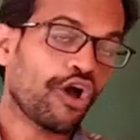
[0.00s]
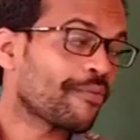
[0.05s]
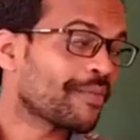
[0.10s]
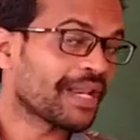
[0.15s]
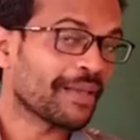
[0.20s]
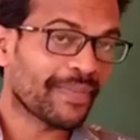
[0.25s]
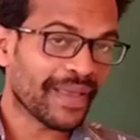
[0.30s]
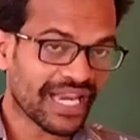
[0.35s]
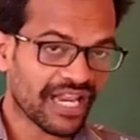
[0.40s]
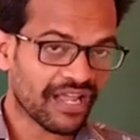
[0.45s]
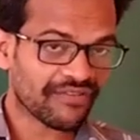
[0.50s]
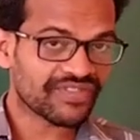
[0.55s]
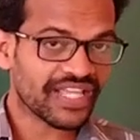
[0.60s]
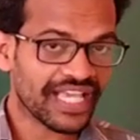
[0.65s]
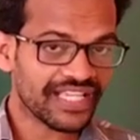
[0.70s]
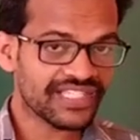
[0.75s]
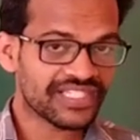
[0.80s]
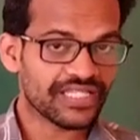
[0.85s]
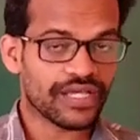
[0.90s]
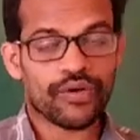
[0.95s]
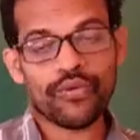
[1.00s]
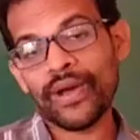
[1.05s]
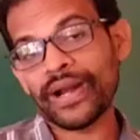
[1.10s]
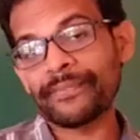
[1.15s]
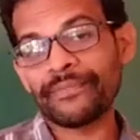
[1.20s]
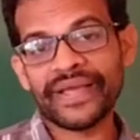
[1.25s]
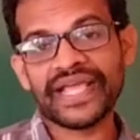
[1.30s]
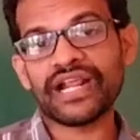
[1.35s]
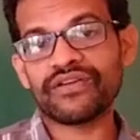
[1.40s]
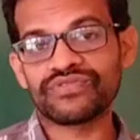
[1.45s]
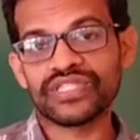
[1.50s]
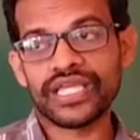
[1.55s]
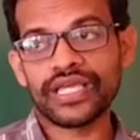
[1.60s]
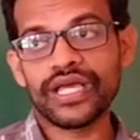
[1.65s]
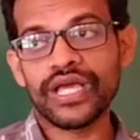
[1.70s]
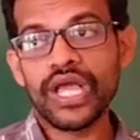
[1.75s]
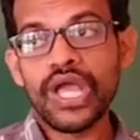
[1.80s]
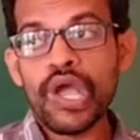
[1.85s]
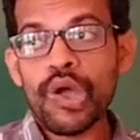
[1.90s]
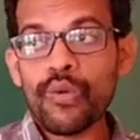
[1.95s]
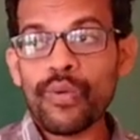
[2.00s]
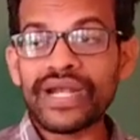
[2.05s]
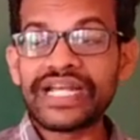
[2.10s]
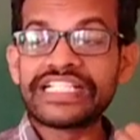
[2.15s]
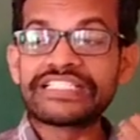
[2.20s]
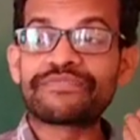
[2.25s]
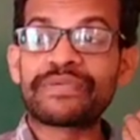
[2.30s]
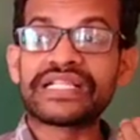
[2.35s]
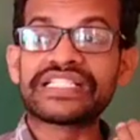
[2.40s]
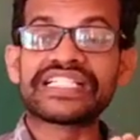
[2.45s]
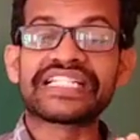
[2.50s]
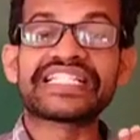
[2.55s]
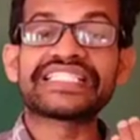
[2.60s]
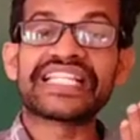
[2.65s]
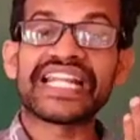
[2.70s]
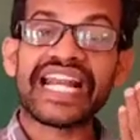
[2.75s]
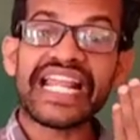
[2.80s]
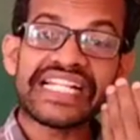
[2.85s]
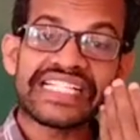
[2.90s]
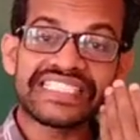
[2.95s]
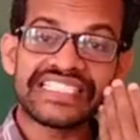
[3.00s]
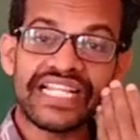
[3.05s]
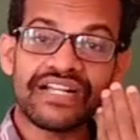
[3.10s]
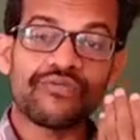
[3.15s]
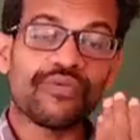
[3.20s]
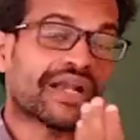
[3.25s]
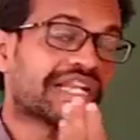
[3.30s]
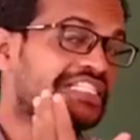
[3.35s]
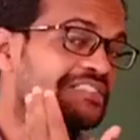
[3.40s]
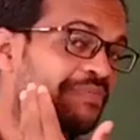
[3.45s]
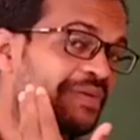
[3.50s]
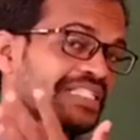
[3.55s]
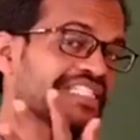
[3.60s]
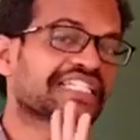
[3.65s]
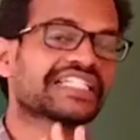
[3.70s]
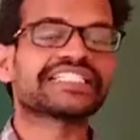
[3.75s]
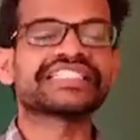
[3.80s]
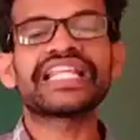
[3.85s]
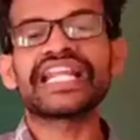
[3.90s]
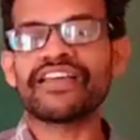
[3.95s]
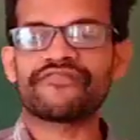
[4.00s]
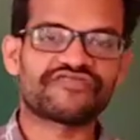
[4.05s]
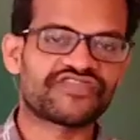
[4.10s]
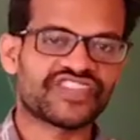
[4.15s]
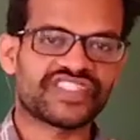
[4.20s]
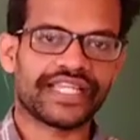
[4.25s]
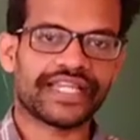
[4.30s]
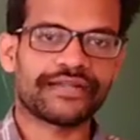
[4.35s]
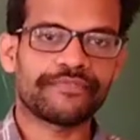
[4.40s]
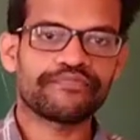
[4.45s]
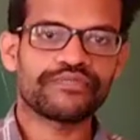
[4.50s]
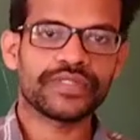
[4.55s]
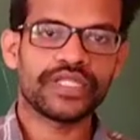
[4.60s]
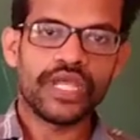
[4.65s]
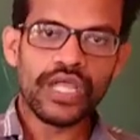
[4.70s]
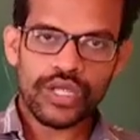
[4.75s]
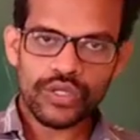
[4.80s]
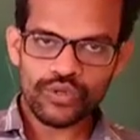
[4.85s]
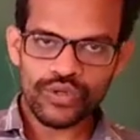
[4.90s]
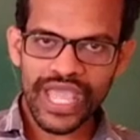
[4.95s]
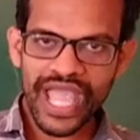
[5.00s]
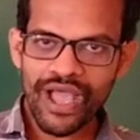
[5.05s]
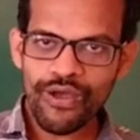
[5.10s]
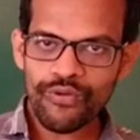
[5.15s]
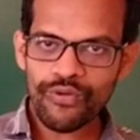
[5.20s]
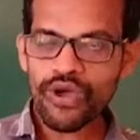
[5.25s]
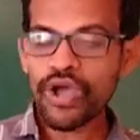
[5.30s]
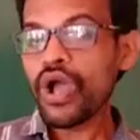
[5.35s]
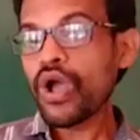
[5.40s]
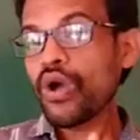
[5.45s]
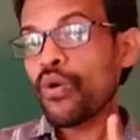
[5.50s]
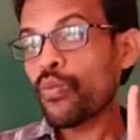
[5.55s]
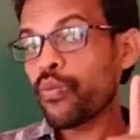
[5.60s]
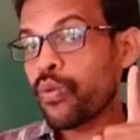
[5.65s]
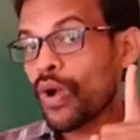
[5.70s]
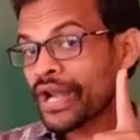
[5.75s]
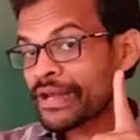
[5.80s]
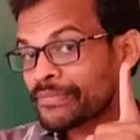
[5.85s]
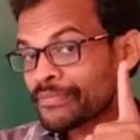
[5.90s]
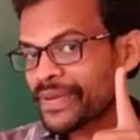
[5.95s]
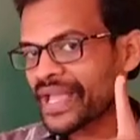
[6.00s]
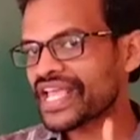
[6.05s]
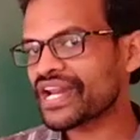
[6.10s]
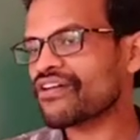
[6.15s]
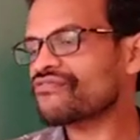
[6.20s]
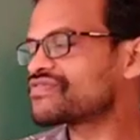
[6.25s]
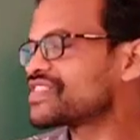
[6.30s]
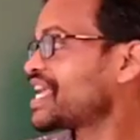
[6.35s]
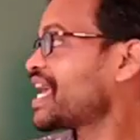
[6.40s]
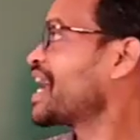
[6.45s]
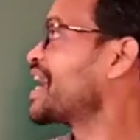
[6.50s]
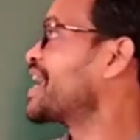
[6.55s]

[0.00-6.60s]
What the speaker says: How many pair of the eyes? One pair of them. One is present in the right side, one is present in the left side. We have one pair of the